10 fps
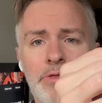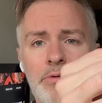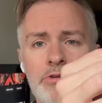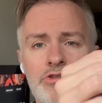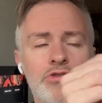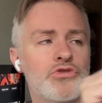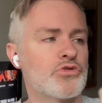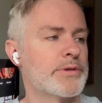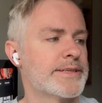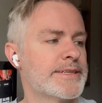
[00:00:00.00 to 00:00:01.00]
Thor
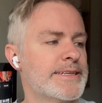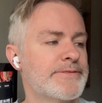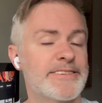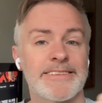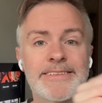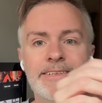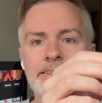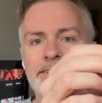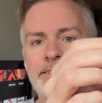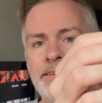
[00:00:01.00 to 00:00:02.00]

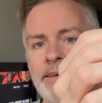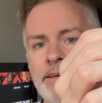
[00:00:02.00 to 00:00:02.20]
226.